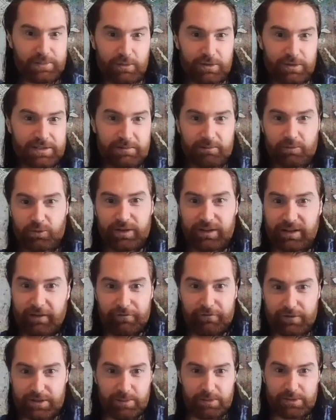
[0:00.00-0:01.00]
What's the real
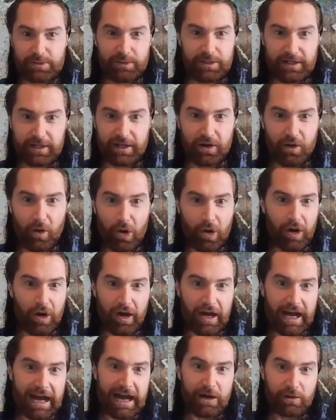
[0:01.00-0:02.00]
difference between a
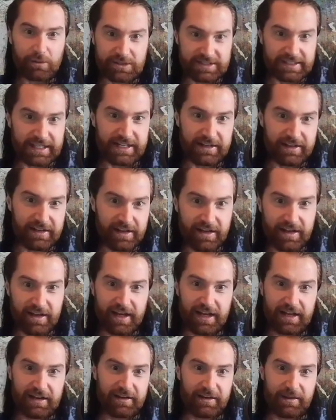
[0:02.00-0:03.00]
house and
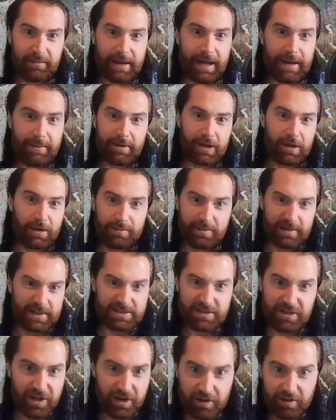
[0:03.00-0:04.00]
an apartment
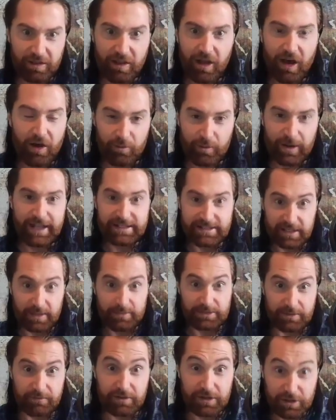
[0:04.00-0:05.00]
complex? Not a lot, right? In
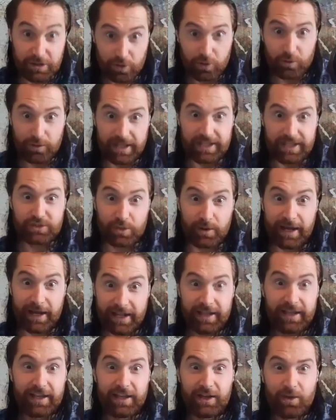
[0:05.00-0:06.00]
terms of the unit, right?